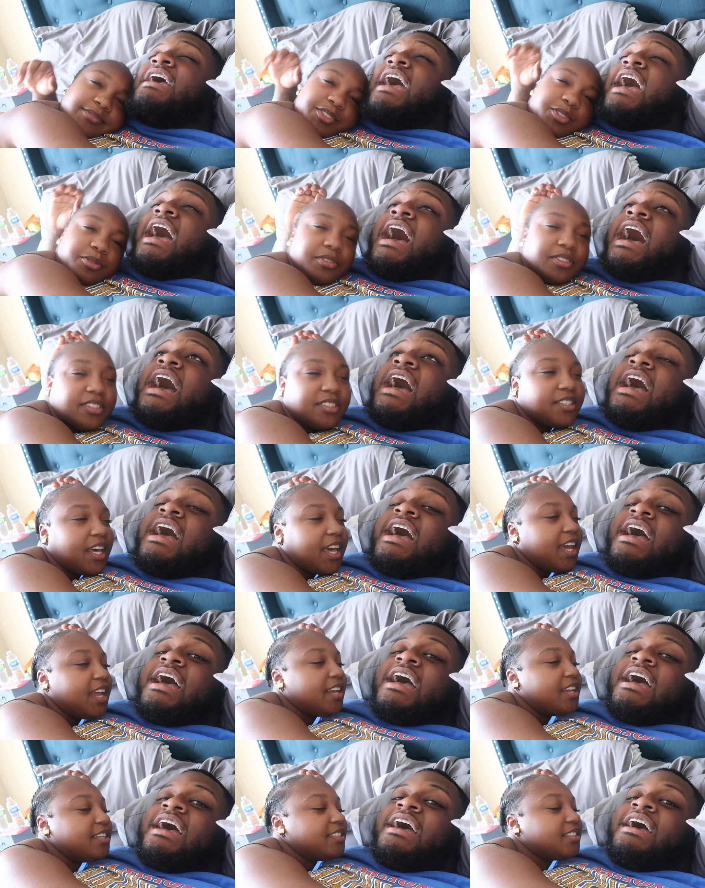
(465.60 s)
Speaker 1: you
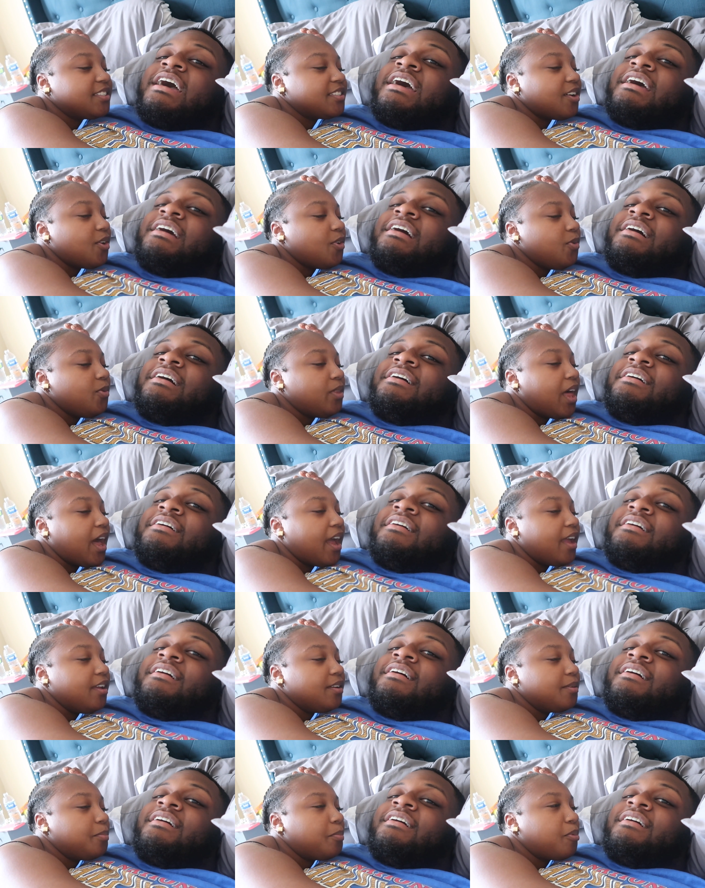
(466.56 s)
saying it so
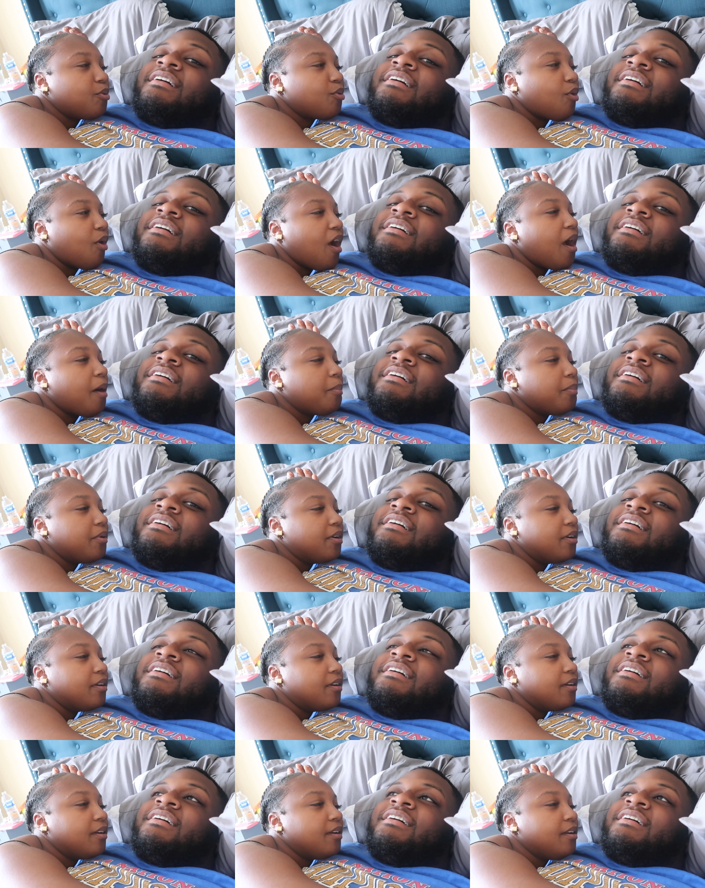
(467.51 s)
like
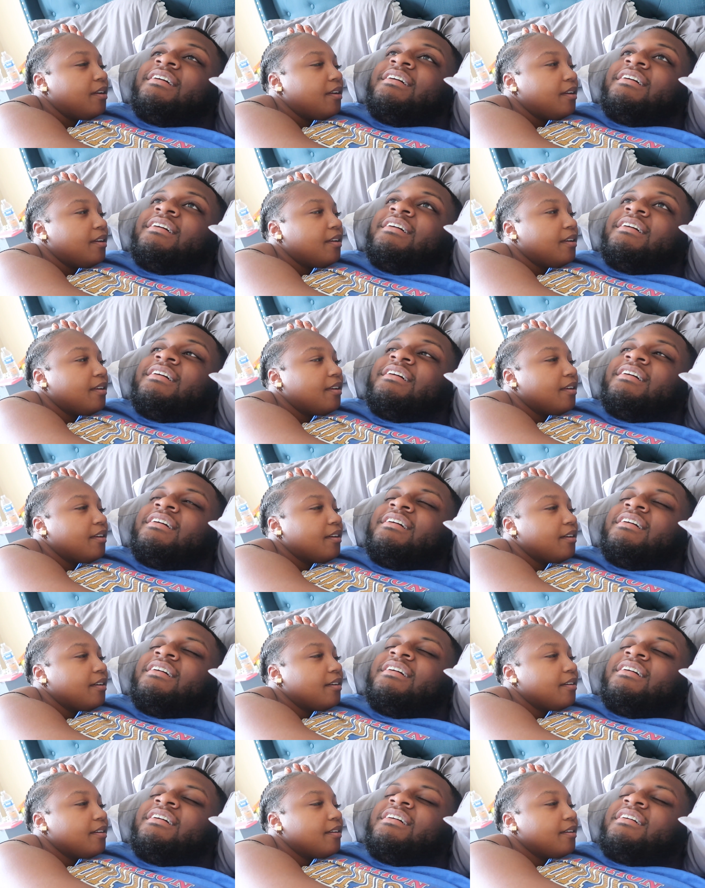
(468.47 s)
proper.
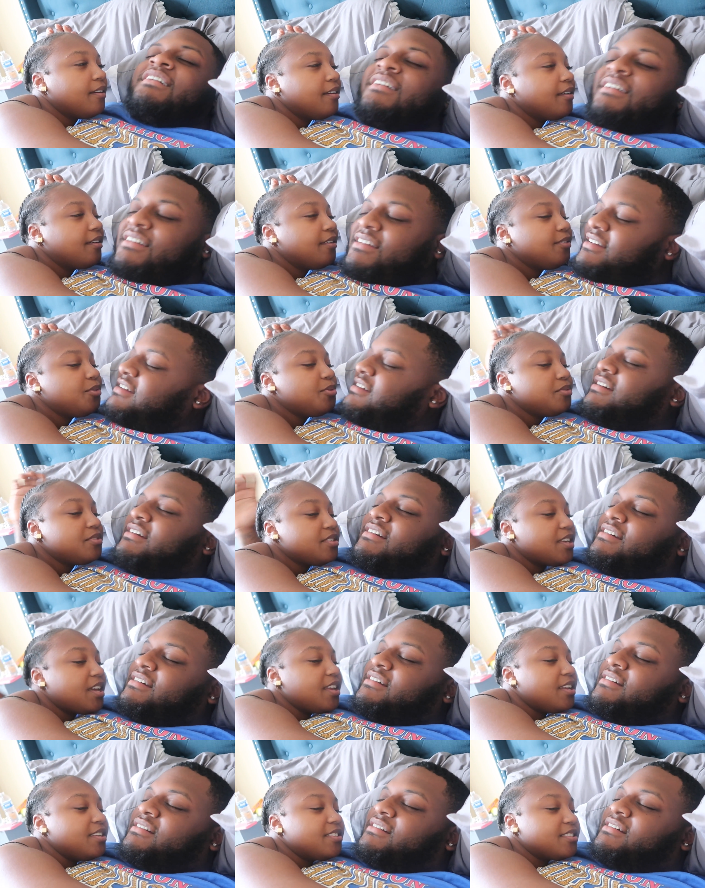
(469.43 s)
You
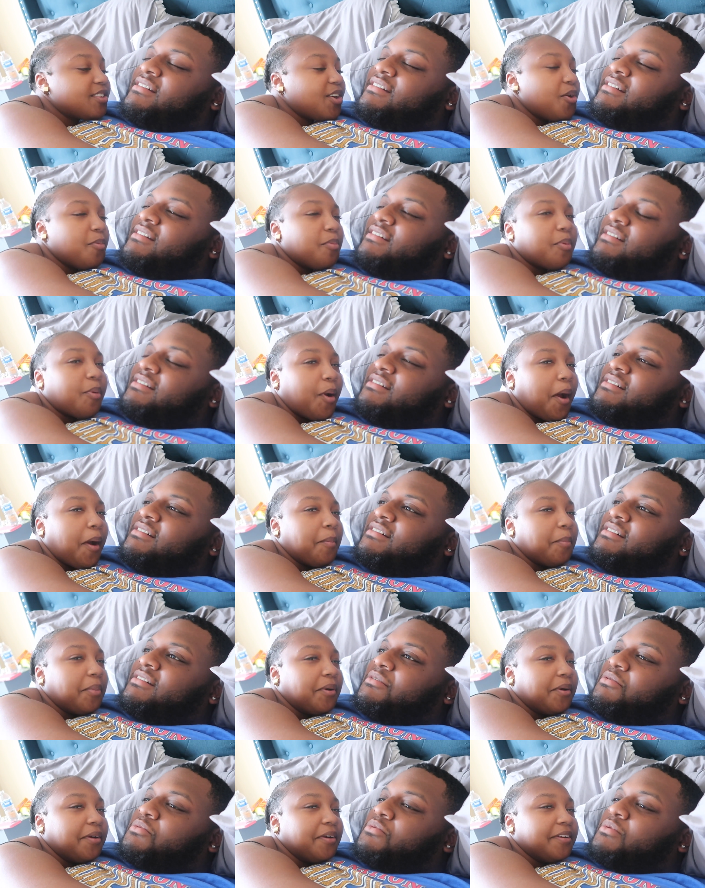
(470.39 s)
saying it so
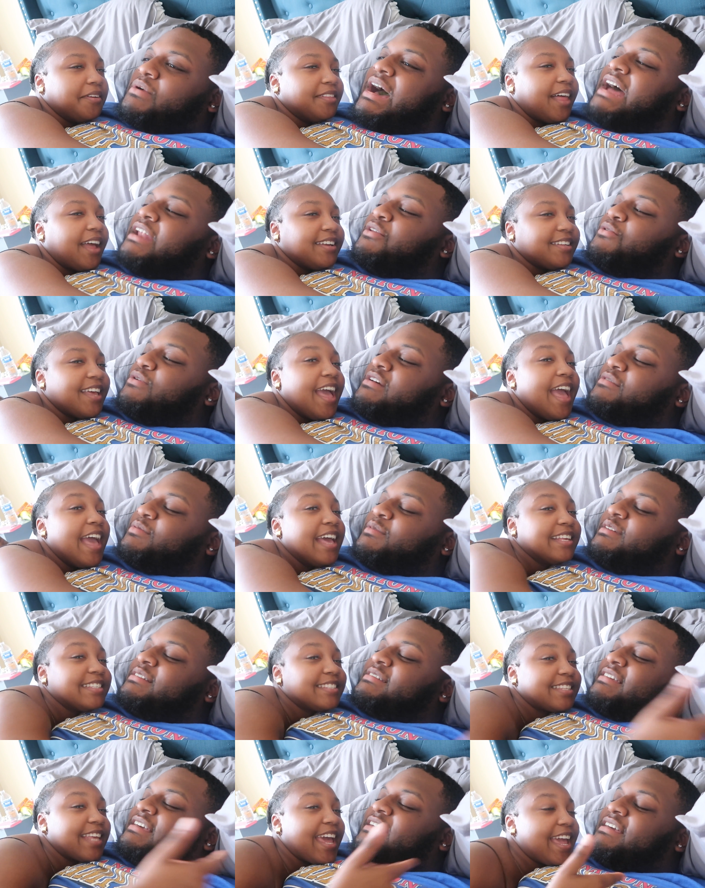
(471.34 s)
proper.
Speaker 2: How like, do I supposed
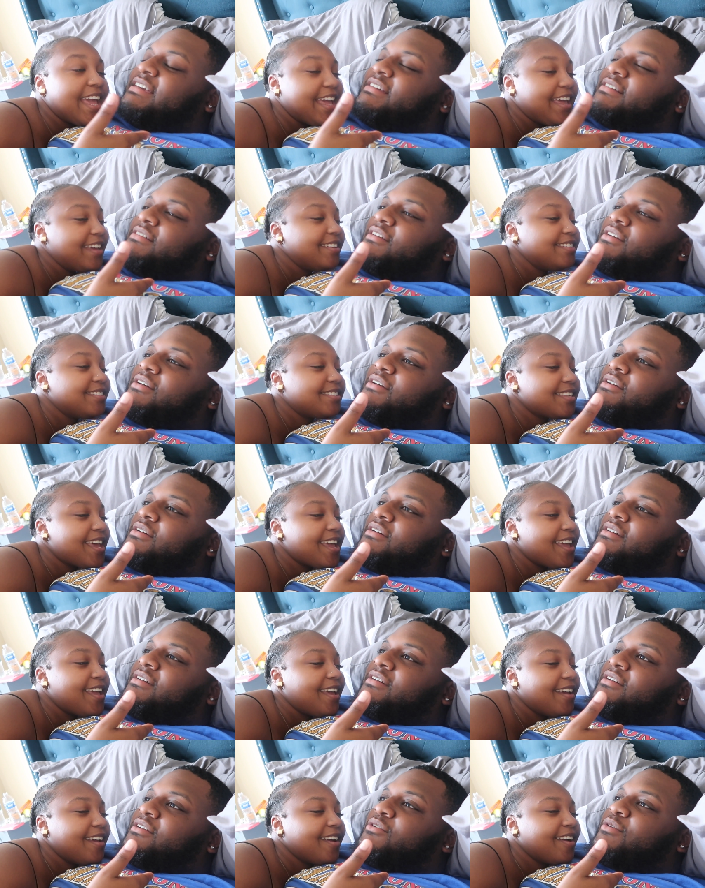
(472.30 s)
to
Speaker 1: say, say it? Say
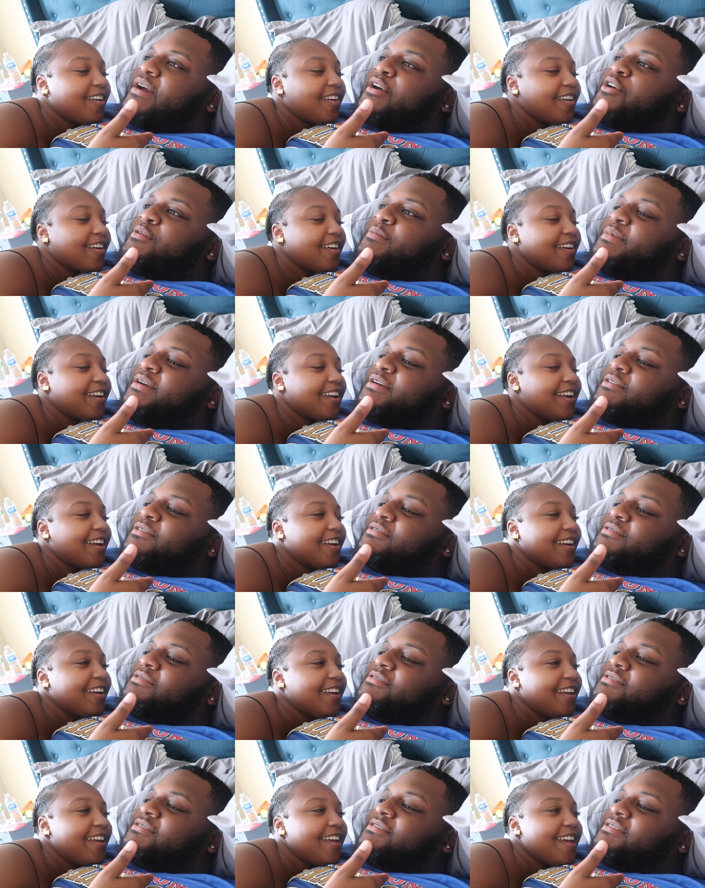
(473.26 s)
it.
Speaker 2: Cracker Barrel.
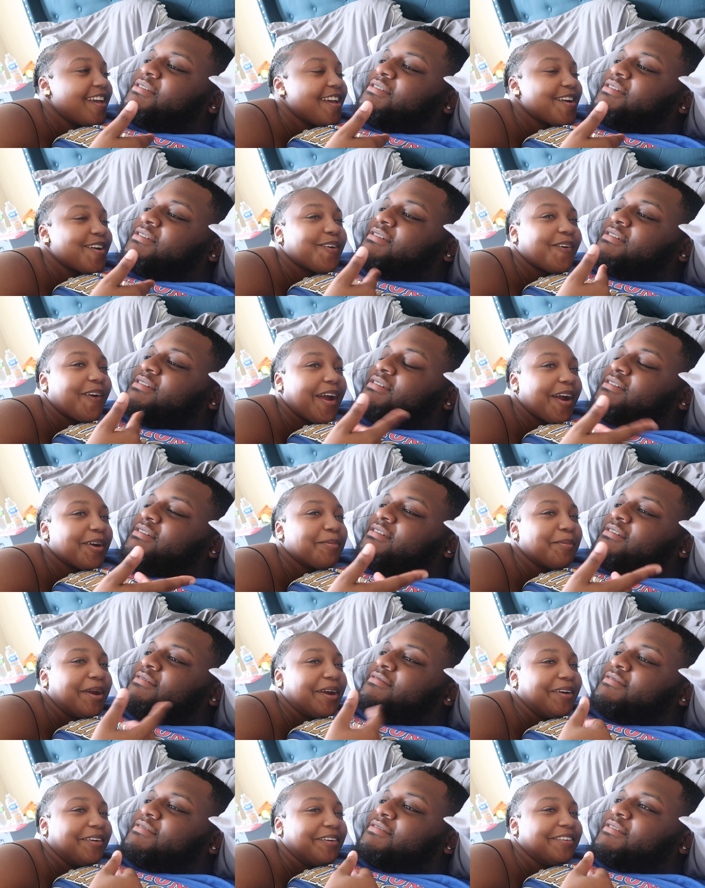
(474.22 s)
Speaker 1: Cracker
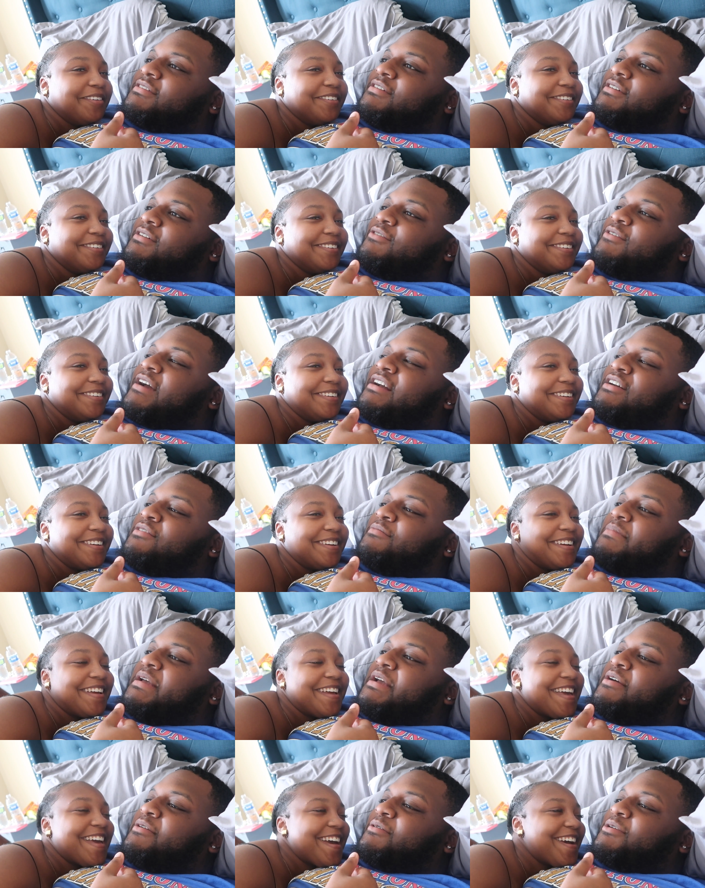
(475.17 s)
Barrel.
Speaker 2: Cracker
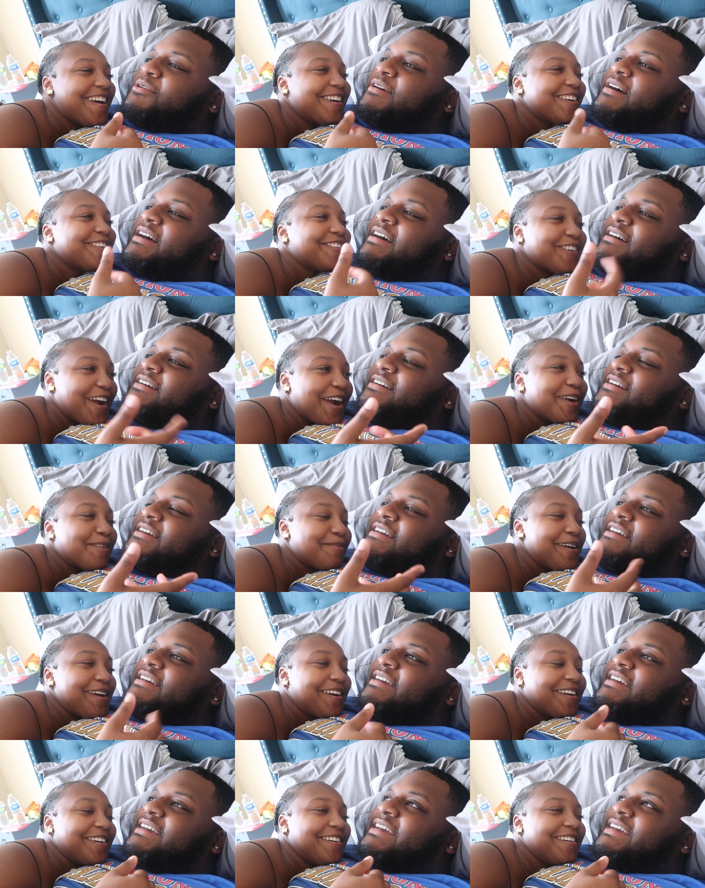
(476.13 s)
Barrel.
Speaker 1: Cracker
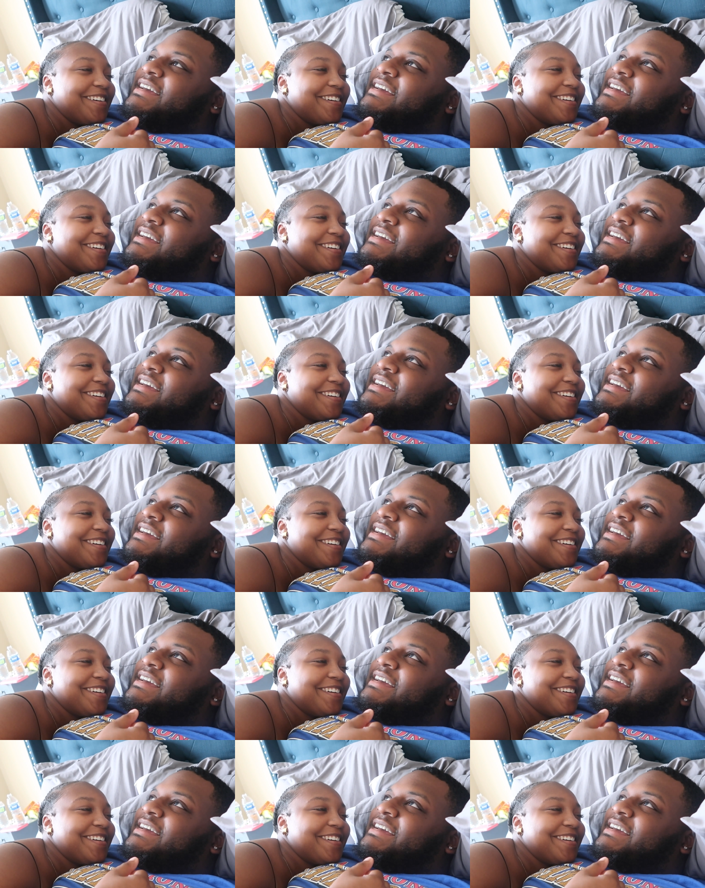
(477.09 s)
Barrel.